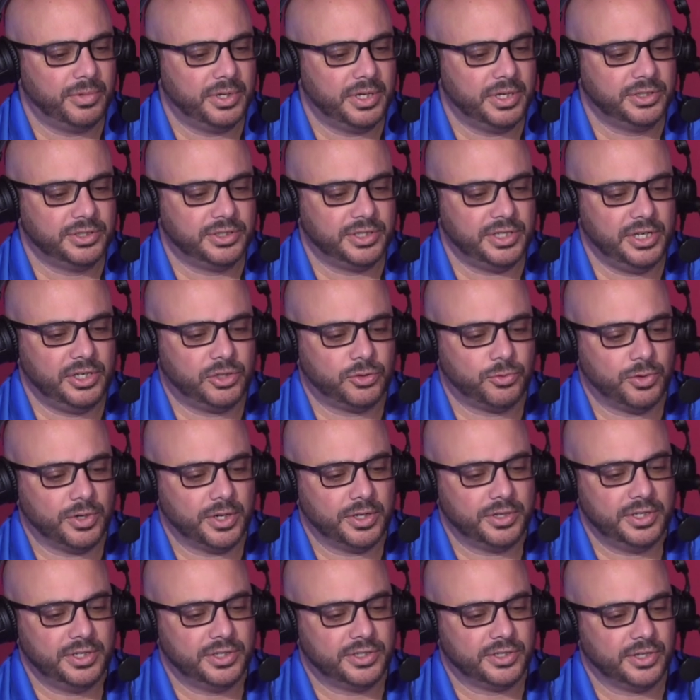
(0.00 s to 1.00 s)
Is each
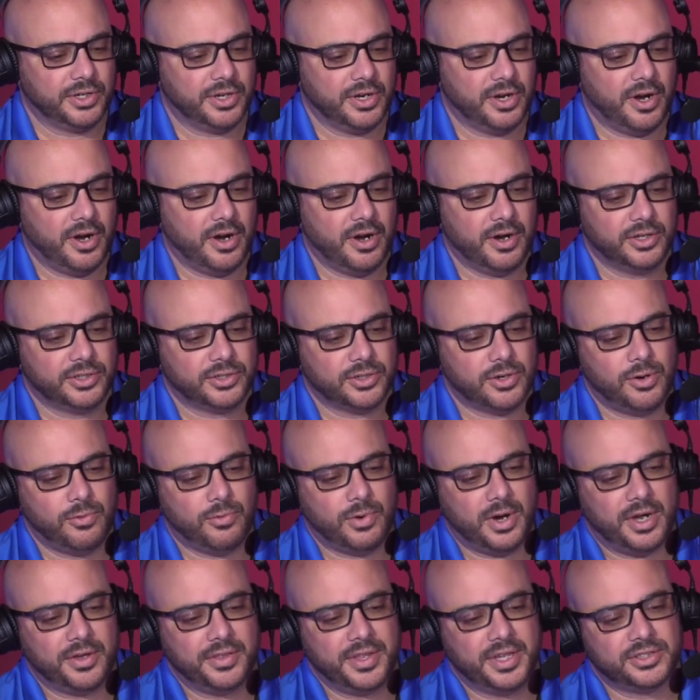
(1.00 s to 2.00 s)
one of these cigars, oh,
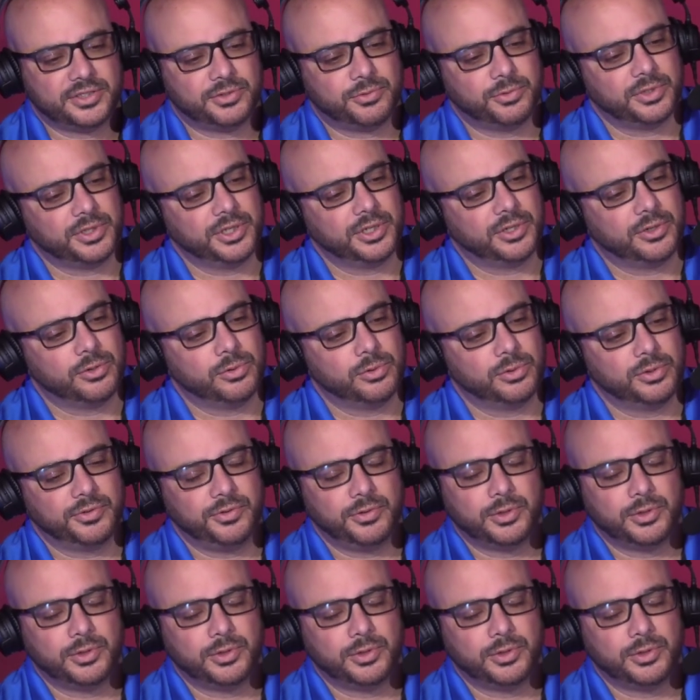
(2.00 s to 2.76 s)
wow, that's really cool.